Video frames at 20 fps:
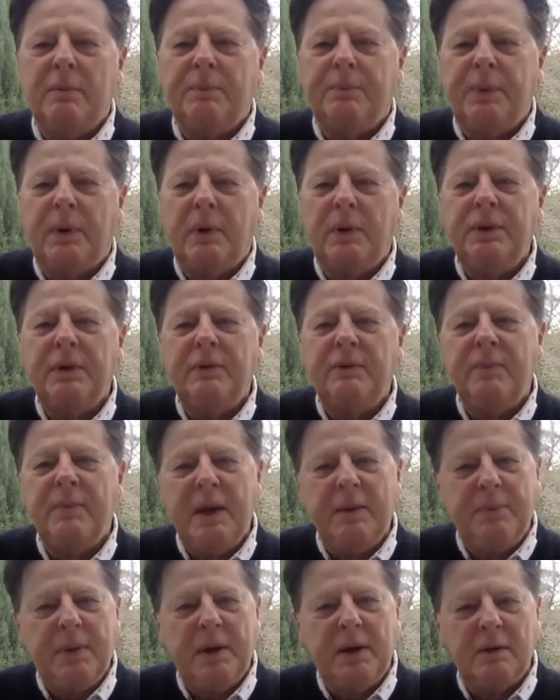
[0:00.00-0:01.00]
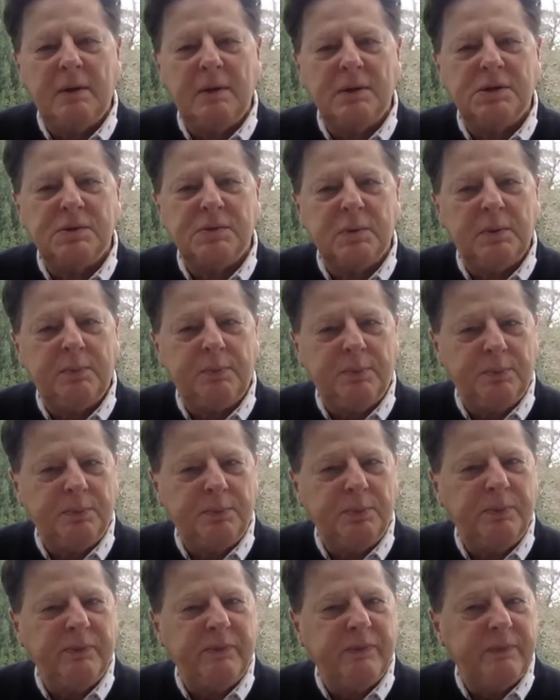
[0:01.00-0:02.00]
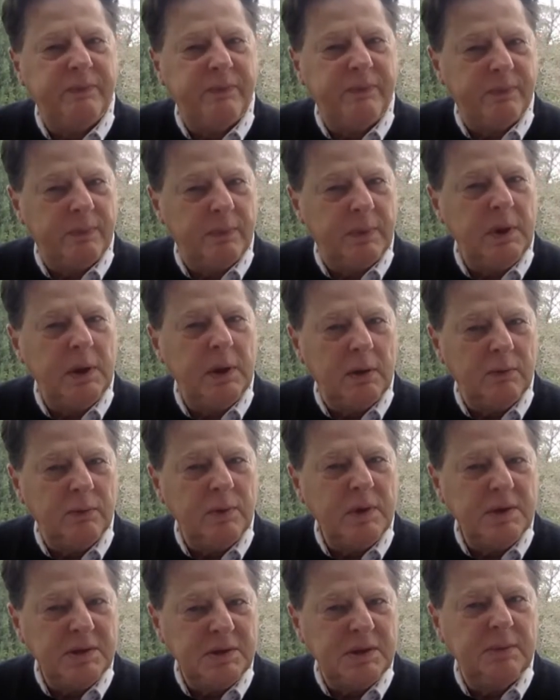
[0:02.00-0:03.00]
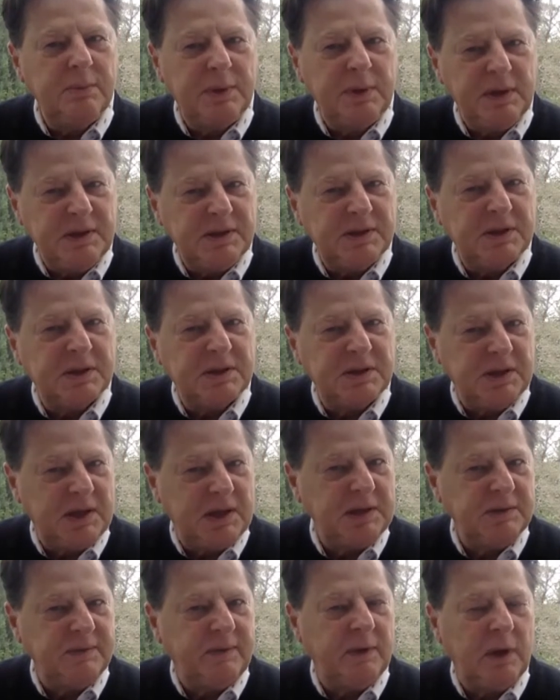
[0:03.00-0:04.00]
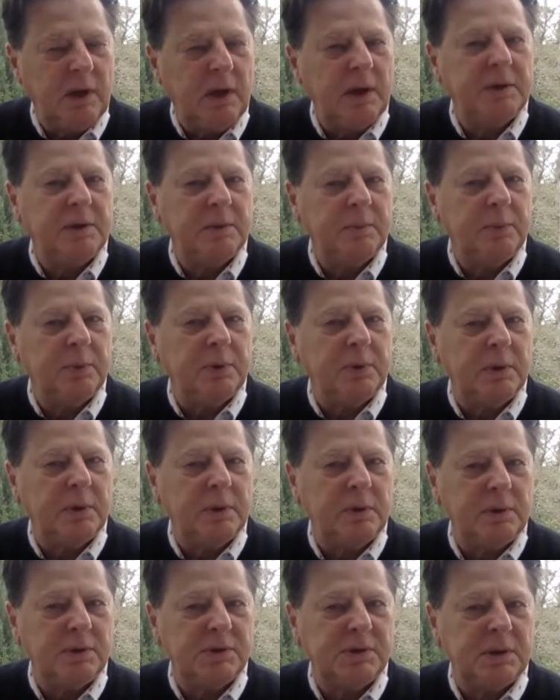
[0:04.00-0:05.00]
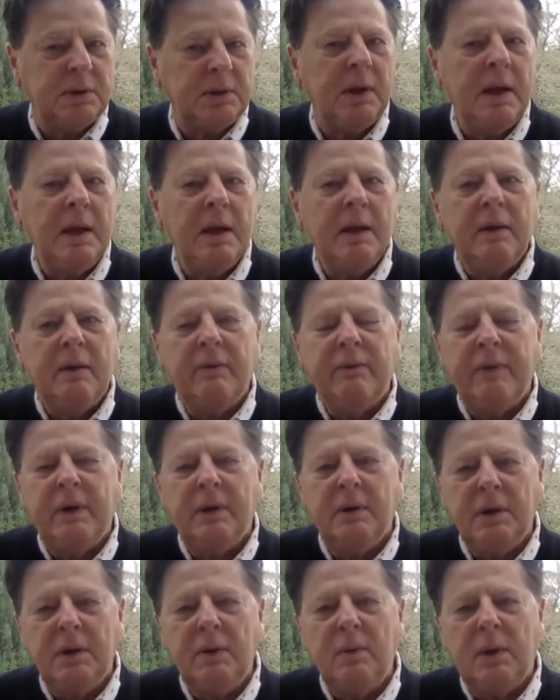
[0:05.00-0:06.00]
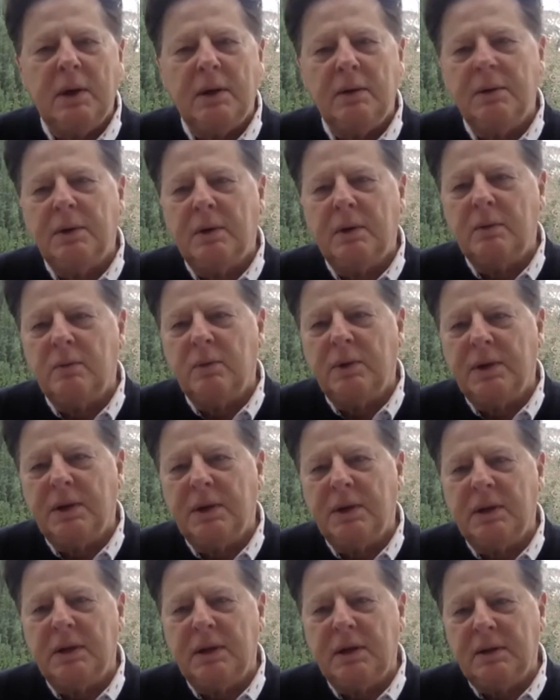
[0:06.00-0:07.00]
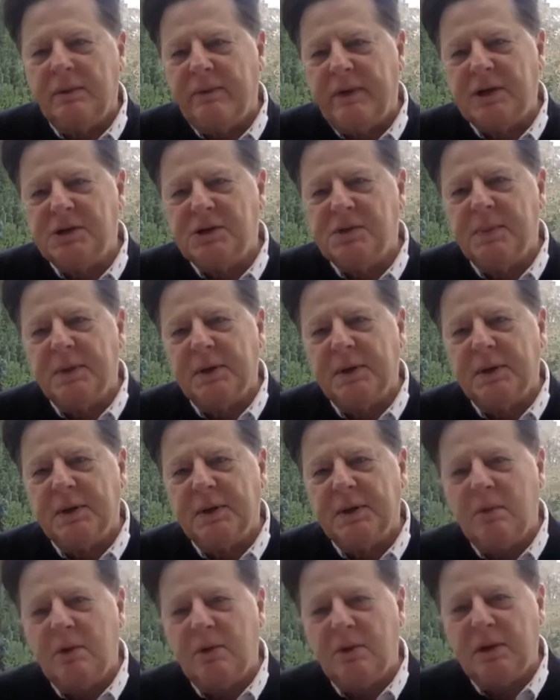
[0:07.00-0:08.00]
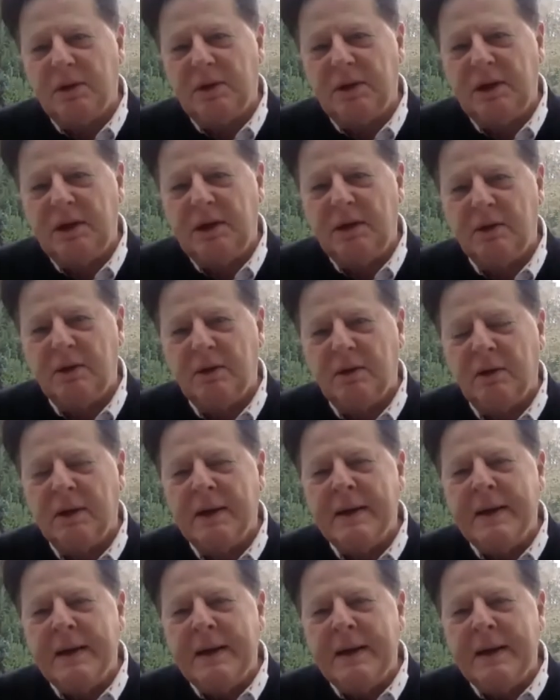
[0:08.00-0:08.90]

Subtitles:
Both of my parents were, reasonably successful entrepreneurs and fairly well known within the investment community here.